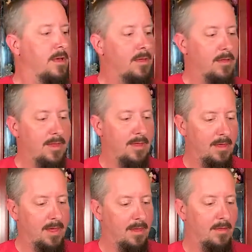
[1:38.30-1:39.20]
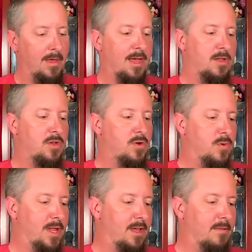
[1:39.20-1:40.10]
So this is a new
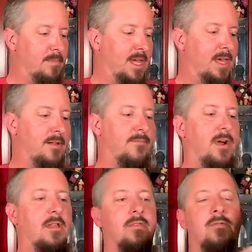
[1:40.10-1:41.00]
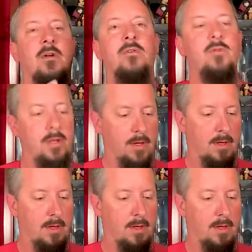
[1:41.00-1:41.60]
release Mickey and Friends throw.